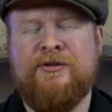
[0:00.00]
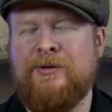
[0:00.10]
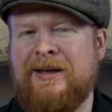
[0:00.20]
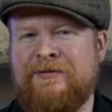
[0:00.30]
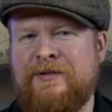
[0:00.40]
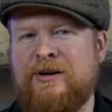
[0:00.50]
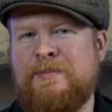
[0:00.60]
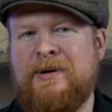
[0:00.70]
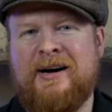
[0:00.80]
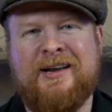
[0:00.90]
So again, very
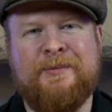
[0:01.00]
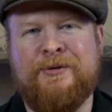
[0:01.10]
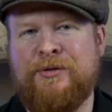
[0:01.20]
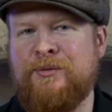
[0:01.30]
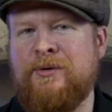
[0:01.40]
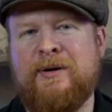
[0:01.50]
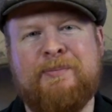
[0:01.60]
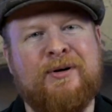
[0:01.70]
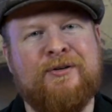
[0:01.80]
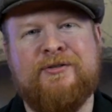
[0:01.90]
pocketable, throw it in a
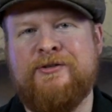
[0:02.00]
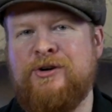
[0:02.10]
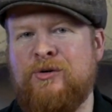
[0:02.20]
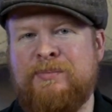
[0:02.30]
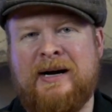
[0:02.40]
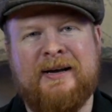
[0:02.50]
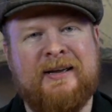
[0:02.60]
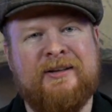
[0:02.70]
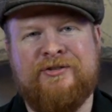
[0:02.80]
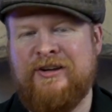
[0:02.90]
purse, coat
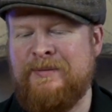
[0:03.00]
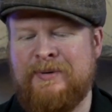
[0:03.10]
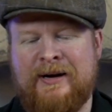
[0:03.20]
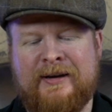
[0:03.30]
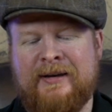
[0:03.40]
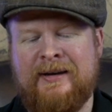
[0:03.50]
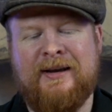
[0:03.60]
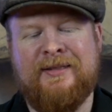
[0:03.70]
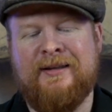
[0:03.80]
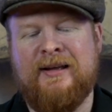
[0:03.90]
pocket, jean pocket,
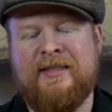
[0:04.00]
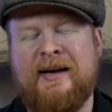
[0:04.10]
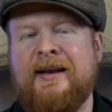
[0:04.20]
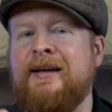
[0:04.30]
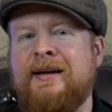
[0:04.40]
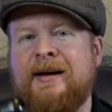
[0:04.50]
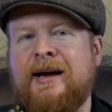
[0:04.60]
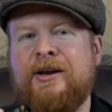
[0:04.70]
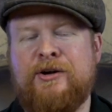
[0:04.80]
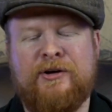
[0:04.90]
anything like that,
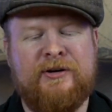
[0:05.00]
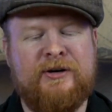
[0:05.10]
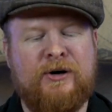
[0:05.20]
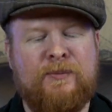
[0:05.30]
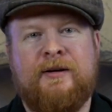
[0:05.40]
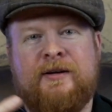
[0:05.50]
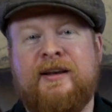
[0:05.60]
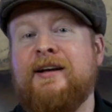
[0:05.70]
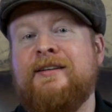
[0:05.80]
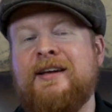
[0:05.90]
and you're good to go.
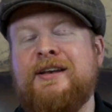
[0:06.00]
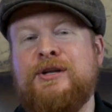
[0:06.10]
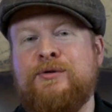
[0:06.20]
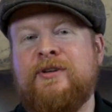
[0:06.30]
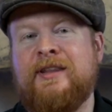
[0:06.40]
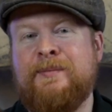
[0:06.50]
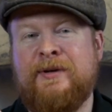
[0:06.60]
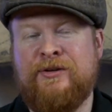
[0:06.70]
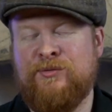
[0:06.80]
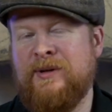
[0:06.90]
Connecting and using them
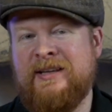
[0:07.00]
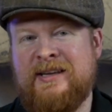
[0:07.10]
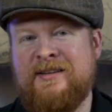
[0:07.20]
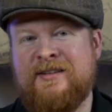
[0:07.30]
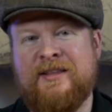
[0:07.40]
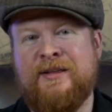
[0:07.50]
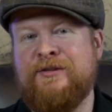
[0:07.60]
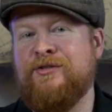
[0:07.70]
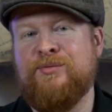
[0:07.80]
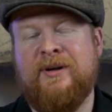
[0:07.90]
is really easy. They
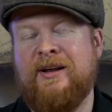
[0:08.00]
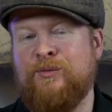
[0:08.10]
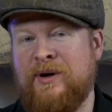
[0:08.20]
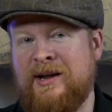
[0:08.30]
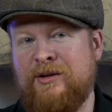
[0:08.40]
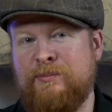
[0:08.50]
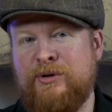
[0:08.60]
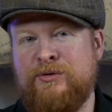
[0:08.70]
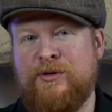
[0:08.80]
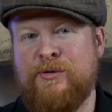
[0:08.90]
just run on regular
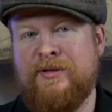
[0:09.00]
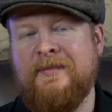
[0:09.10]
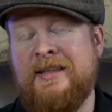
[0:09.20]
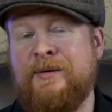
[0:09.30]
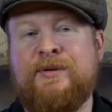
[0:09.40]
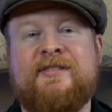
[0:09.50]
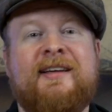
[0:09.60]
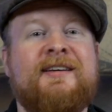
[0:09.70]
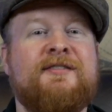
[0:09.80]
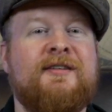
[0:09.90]
Bluetooth. And then what's
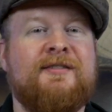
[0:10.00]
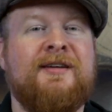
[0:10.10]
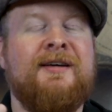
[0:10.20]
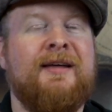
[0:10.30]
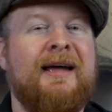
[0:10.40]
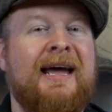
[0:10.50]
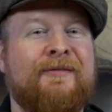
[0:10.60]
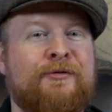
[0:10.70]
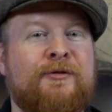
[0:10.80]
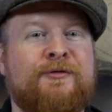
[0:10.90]
nice is
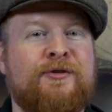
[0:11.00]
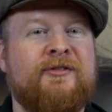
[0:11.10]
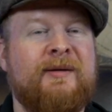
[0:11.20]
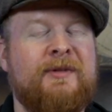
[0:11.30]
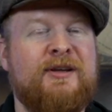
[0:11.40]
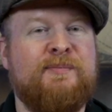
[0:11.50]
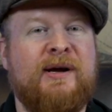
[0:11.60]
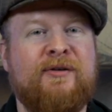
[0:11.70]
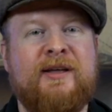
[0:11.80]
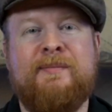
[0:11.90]
after the first time that you
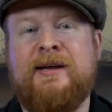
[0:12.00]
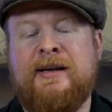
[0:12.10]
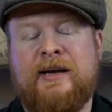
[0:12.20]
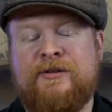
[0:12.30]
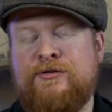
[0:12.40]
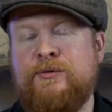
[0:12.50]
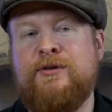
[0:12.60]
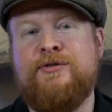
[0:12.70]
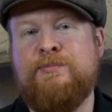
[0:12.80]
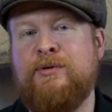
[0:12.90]
pair them, as soon
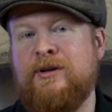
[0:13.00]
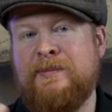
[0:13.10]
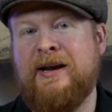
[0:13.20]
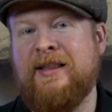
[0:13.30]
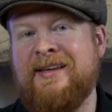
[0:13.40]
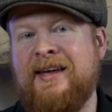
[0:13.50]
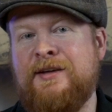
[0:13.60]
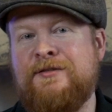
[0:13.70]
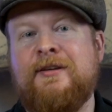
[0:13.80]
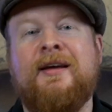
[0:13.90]
as you pull them out of the
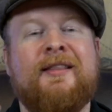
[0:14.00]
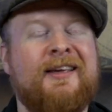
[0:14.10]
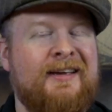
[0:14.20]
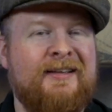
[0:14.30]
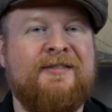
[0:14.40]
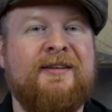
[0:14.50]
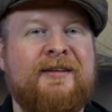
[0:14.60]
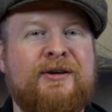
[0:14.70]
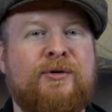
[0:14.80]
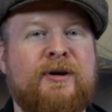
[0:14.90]
case, they
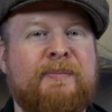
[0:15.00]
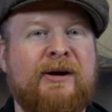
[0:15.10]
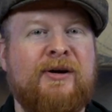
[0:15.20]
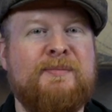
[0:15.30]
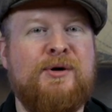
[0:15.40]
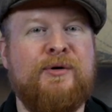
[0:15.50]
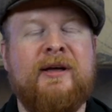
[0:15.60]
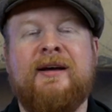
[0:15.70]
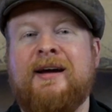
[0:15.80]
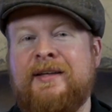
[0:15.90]
instantly go into pairing mode
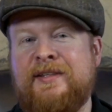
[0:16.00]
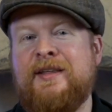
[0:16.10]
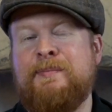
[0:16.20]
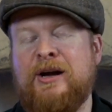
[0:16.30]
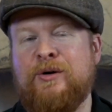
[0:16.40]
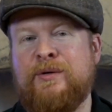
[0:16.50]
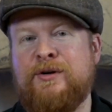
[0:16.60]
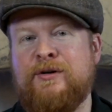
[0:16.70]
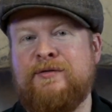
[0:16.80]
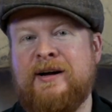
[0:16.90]
and then they pair with
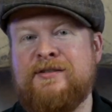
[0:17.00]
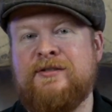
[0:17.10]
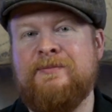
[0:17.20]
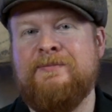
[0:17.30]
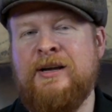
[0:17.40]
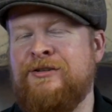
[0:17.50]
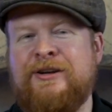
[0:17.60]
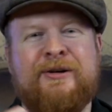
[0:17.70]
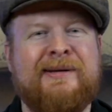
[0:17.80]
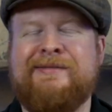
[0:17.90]
your device. So
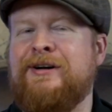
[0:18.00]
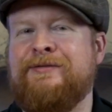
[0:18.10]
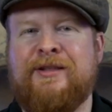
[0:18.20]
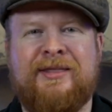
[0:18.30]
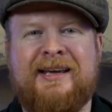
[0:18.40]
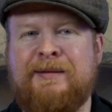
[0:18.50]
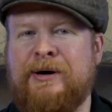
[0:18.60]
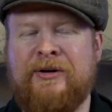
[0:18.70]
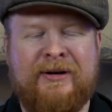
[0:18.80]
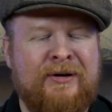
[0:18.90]
you don't ever have to think
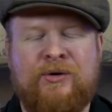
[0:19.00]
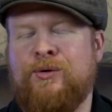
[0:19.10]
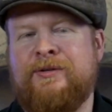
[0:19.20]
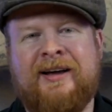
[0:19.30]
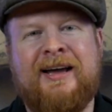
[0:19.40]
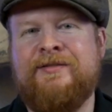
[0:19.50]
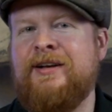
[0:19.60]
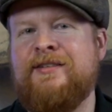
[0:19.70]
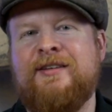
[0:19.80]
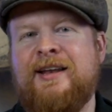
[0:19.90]
about it or dive
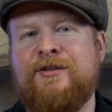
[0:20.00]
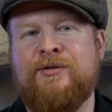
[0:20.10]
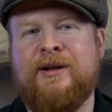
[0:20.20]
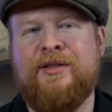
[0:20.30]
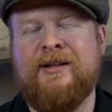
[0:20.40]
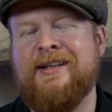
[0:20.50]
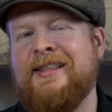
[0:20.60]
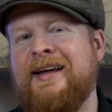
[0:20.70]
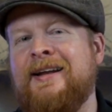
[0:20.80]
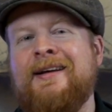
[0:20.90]
into settings or anything like
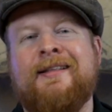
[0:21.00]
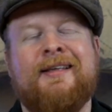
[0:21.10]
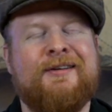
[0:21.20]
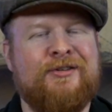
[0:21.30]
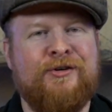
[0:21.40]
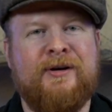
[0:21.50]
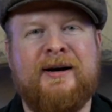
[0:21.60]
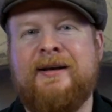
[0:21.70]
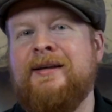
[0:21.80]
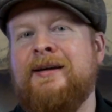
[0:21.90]
that. They turn
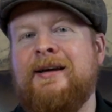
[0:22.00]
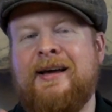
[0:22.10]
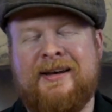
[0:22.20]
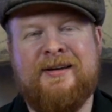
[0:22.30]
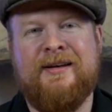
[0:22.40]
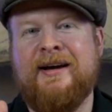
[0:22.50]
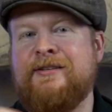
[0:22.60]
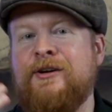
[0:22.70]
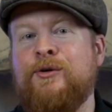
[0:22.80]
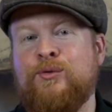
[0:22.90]
on and
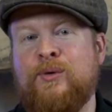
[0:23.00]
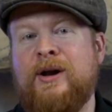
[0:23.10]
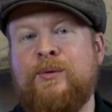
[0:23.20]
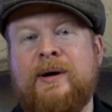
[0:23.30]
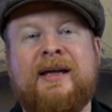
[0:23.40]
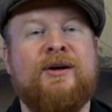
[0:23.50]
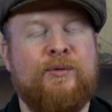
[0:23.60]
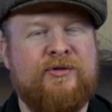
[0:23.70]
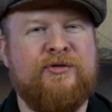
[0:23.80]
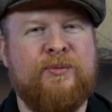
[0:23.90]
connect right away,
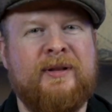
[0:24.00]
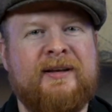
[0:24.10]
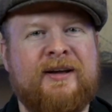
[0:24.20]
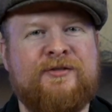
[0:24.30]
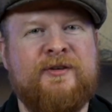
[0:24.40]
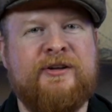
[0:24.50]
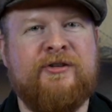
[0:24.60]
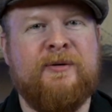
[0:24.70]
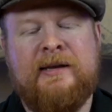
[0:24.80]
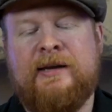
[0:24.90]
which is a really nice
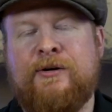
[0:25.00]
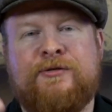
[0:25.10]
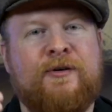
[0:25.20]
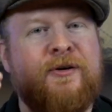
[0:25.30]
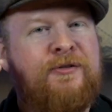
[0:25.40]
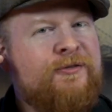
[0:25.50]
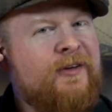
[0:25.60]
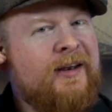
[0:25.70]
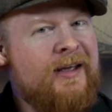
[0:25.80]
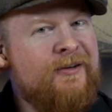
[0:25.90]
feature. Now, as far as
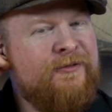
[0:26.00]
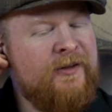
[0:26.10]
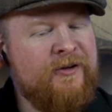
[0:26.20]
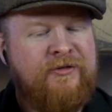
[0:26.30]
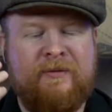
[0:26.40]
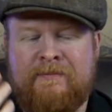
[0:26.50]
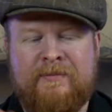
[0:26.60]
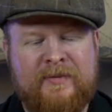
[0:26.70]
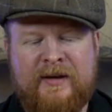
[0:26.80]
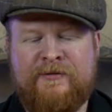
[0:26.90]
fit and finish,
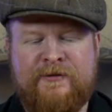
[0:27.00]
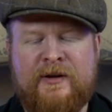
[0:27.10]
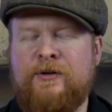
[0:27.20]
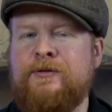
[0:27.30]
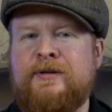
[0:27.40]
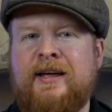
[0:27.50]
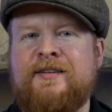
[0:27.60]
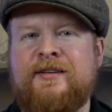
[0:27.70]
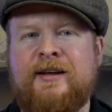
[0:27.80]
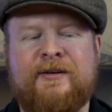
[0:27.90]
they feel
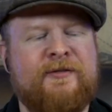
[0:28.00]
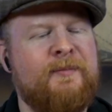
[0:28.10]
nice enough.